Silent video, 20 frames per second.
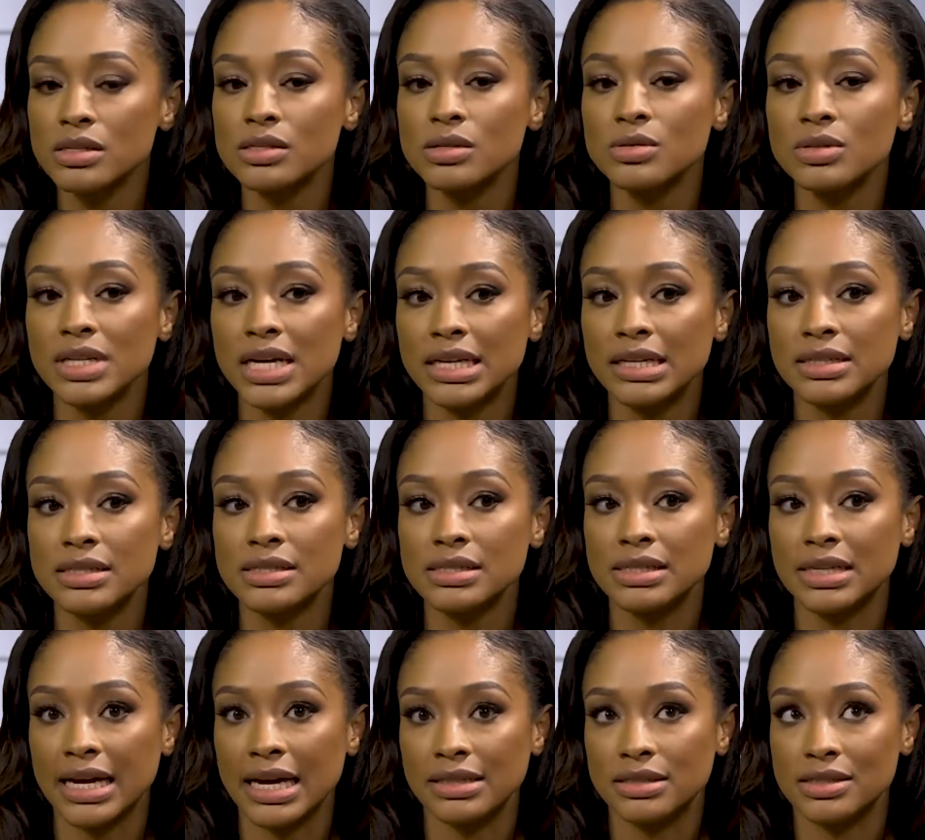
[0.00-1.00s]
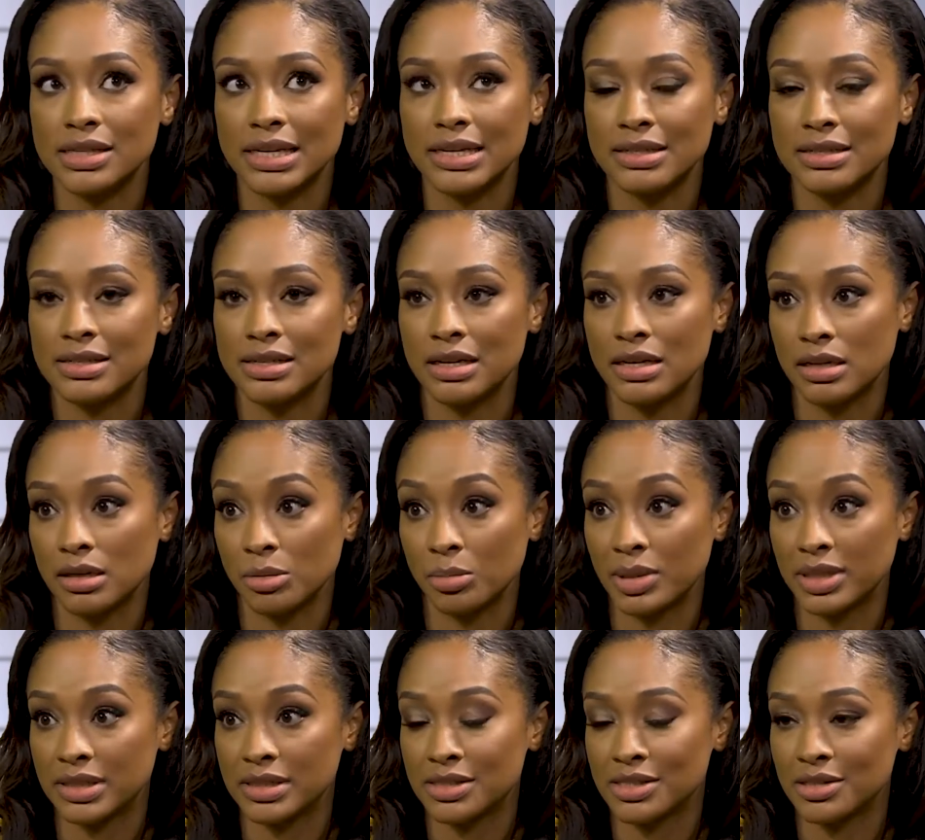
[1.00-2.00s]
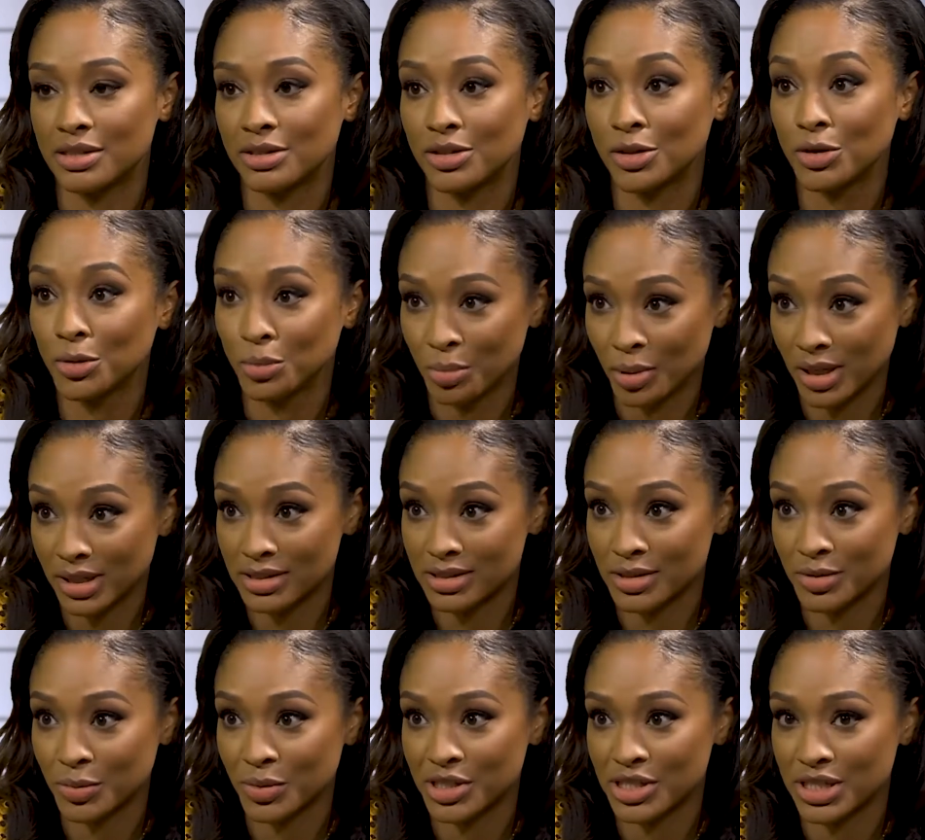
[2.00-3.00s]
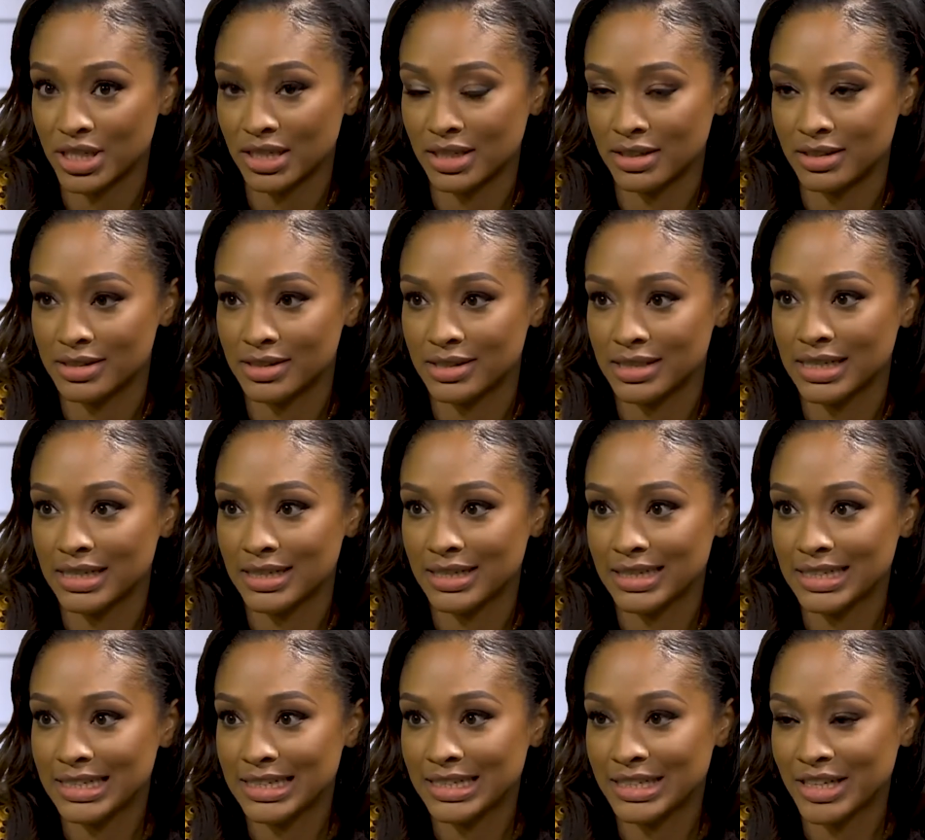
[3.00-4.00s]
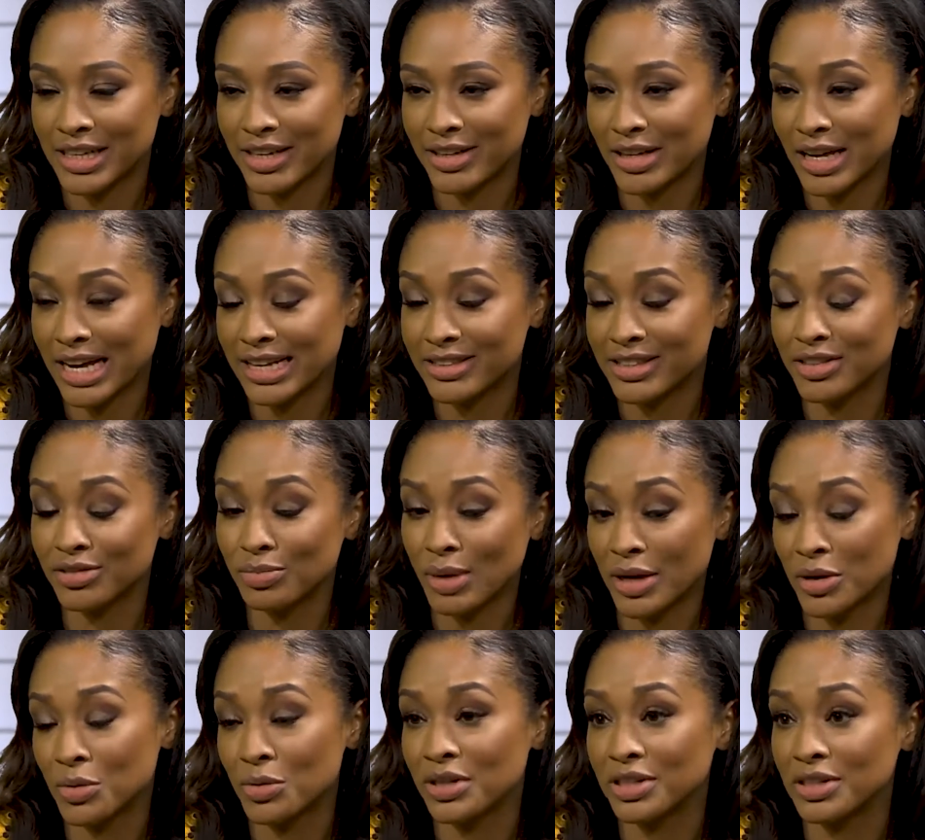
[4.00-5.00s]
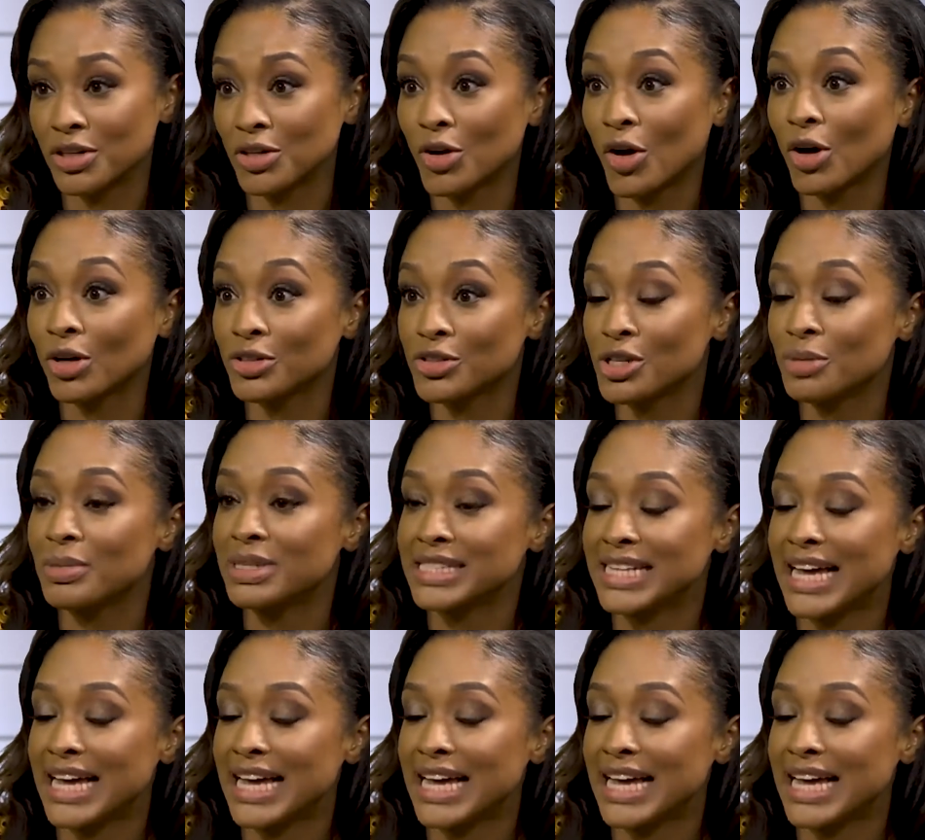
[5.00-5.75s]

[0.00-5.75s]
So let us get in a little bit to lupus, which is, I know the long term is